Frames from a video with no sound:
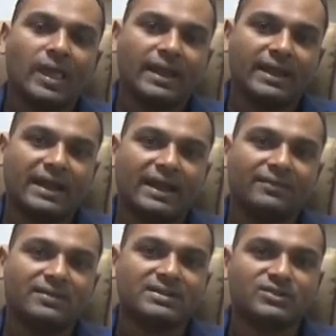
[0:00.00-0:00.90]
and
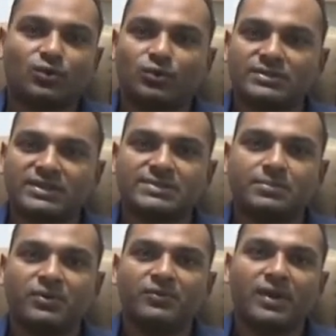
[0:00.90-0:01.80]
I will score
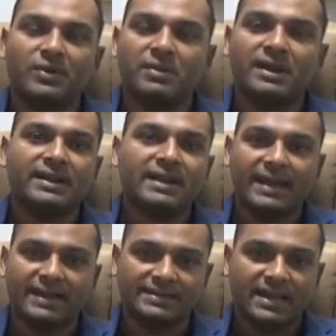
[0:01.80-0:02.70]
6.5 in
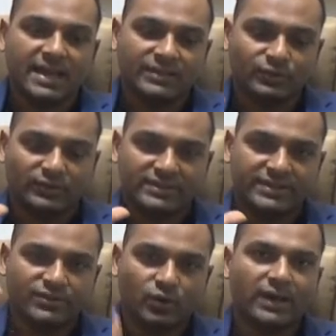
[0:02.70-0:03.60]
IELTS. So this
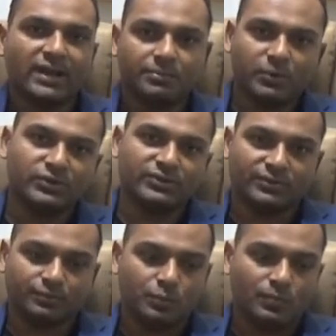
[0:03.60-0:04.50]
is your current
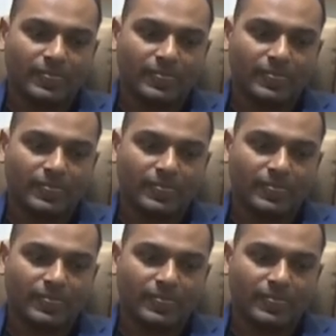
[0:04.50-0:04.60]
position.